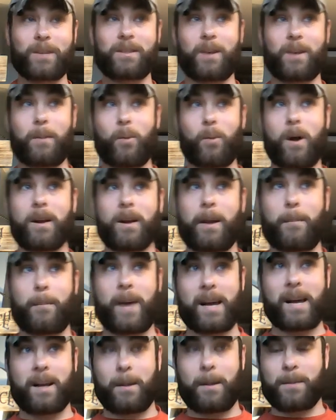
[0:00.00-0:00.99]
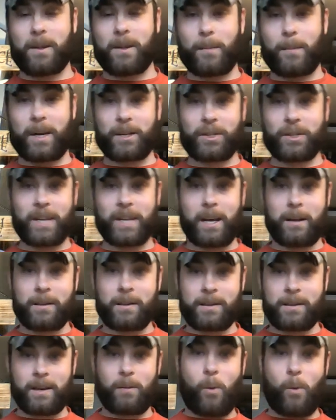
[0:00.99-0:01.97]
So I'm walking back up to my
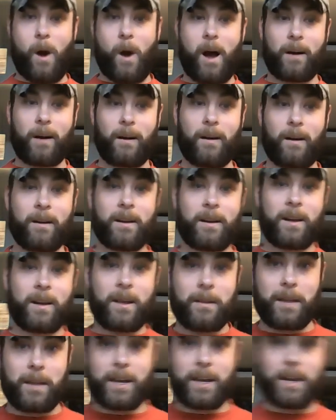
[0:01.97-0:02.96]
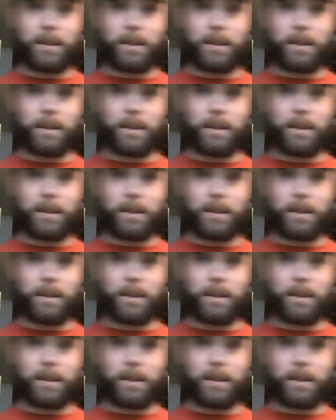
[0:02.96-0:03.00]
shins in water, thinking